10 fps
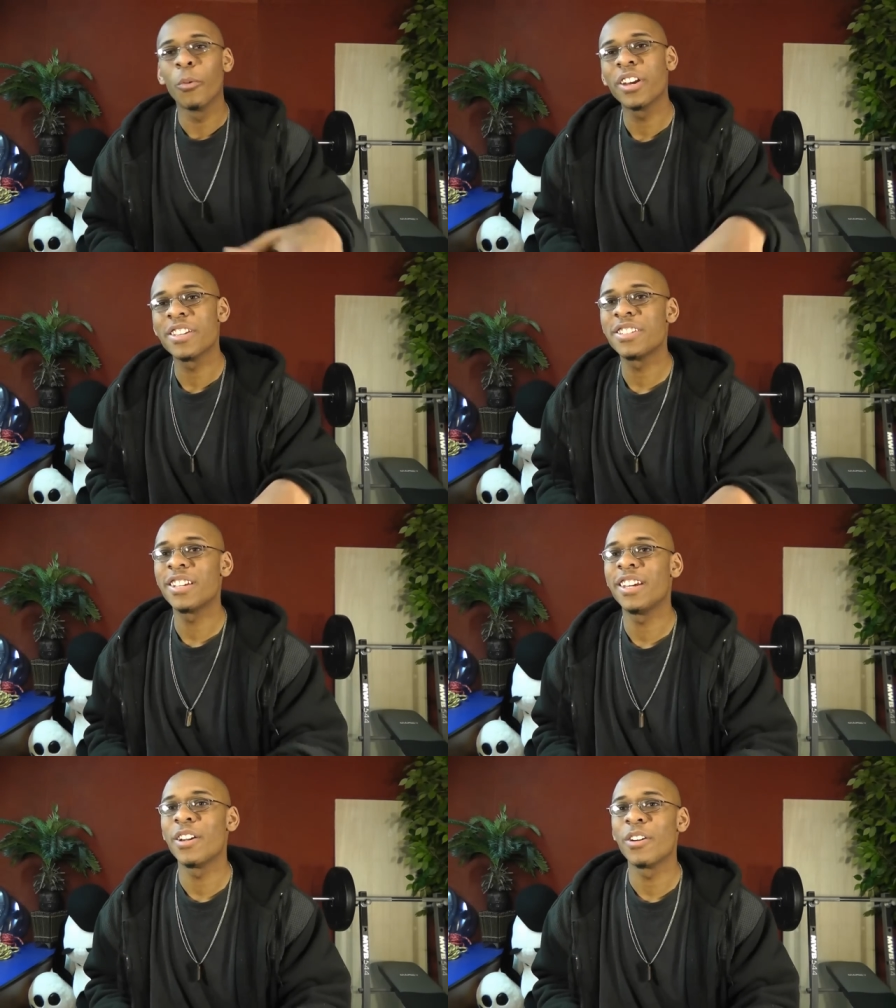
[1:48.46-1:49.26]
we're gonna
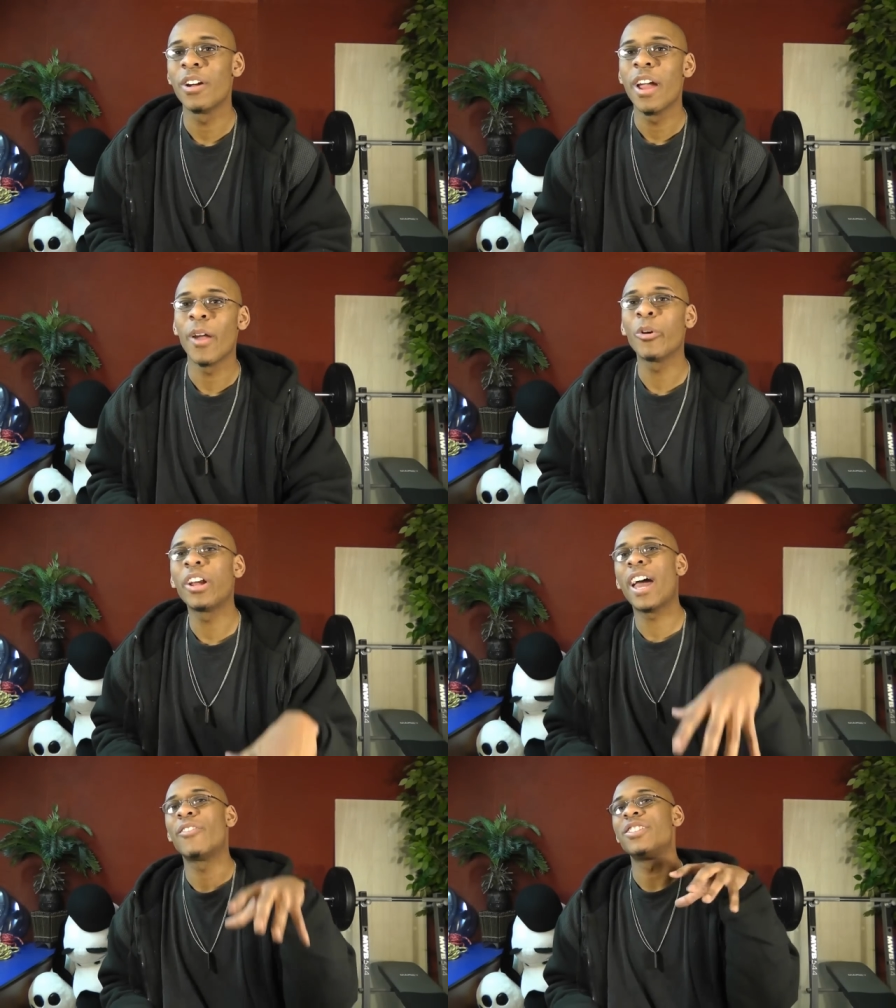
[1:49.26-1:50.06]
sit here and we're
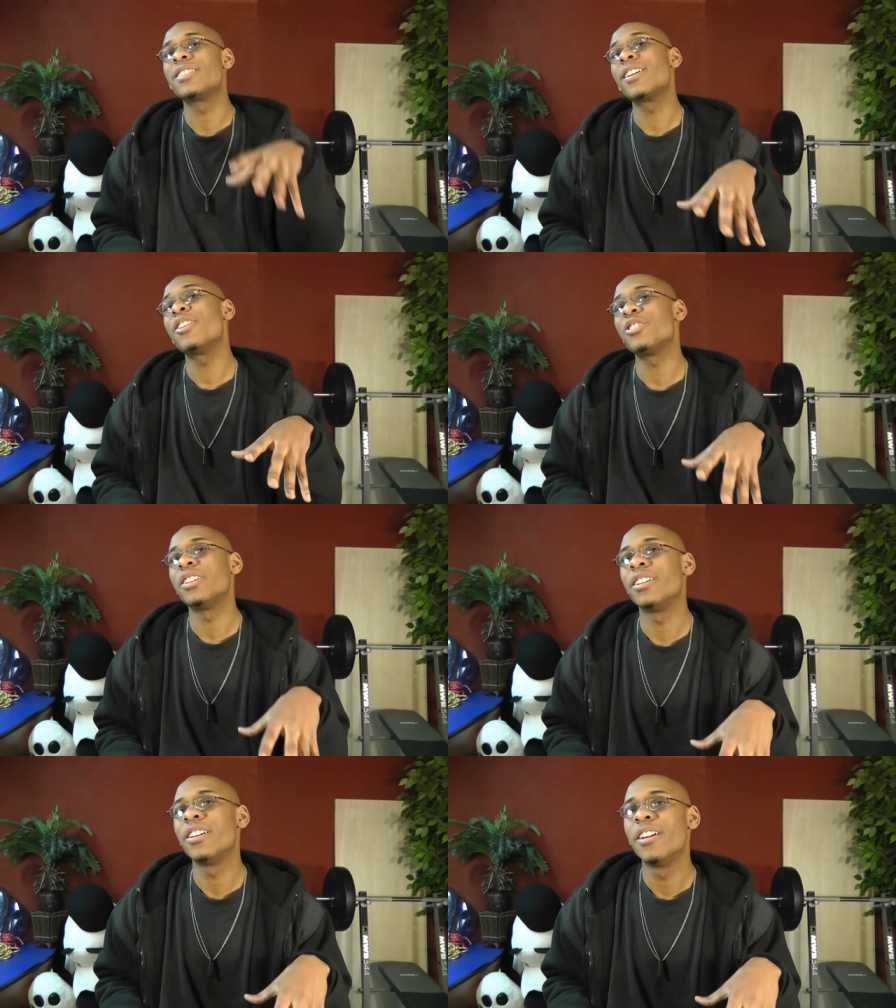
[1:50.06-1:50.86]
gonna have a
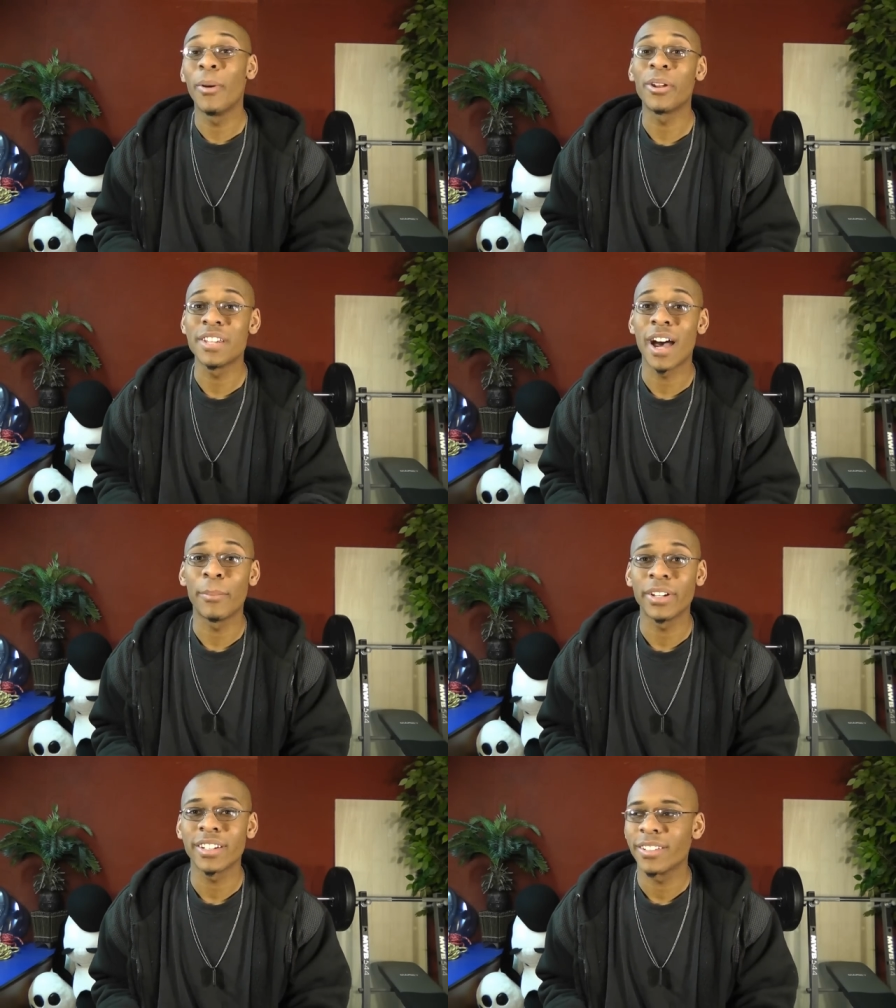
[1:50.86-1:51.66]
discussion about a
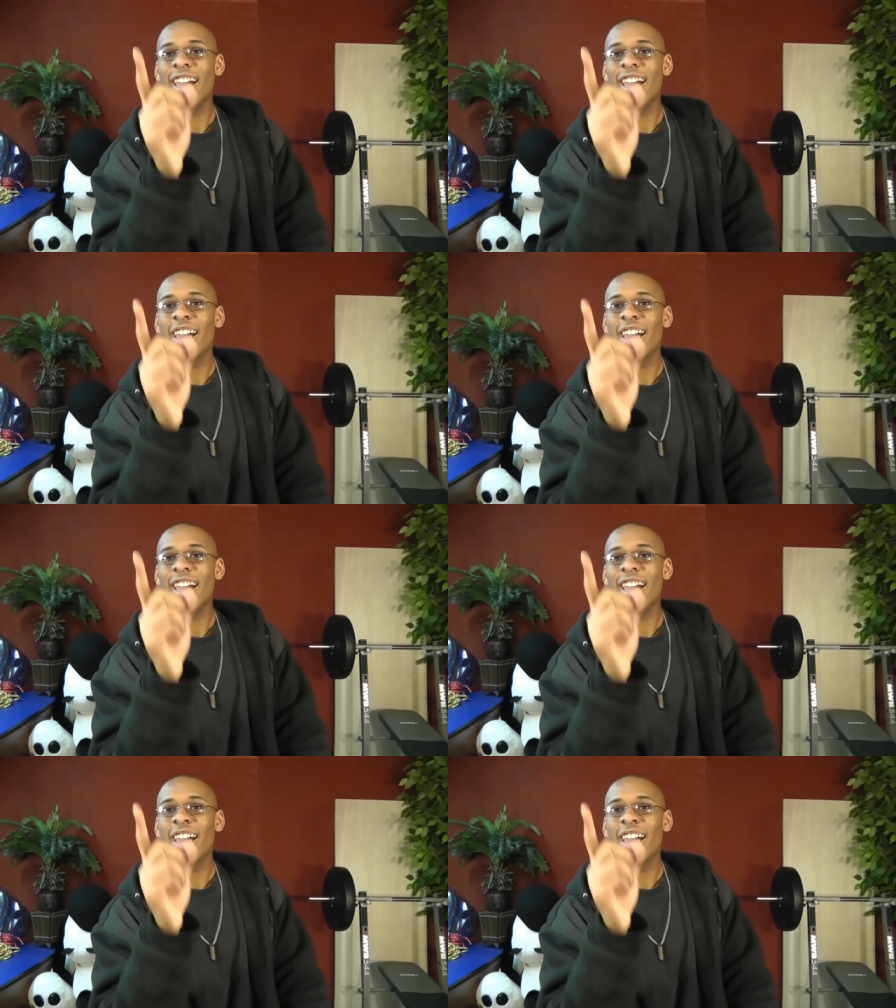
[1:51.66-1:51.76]
topic.